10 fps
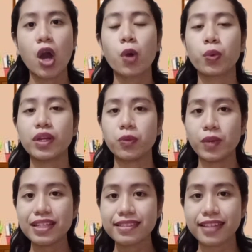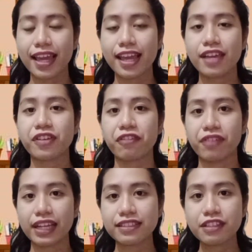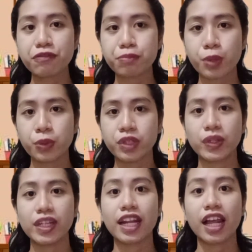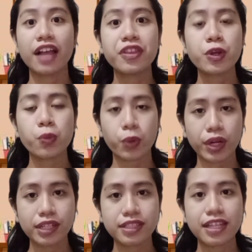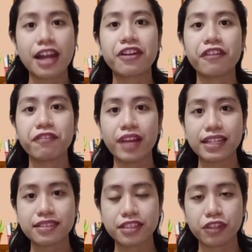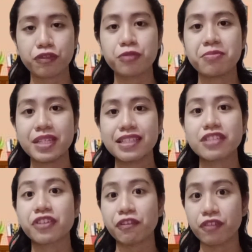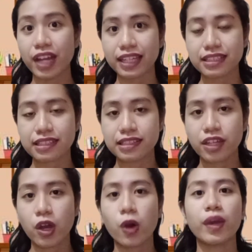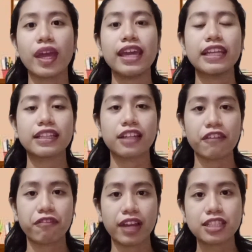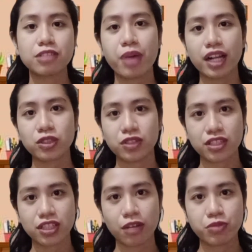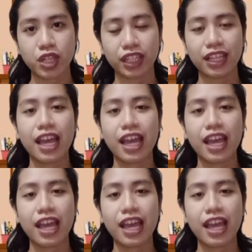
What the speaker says: When we say reflexive pronoun, in other words, reflexive means reflects. Okay, it reflects back to the subject.